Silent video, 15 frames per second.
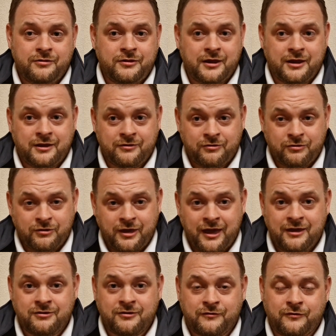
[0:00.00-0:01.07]
that can
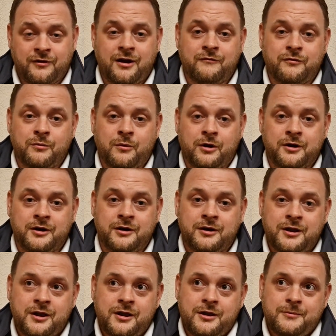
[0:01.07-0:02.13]
cater for everyone. And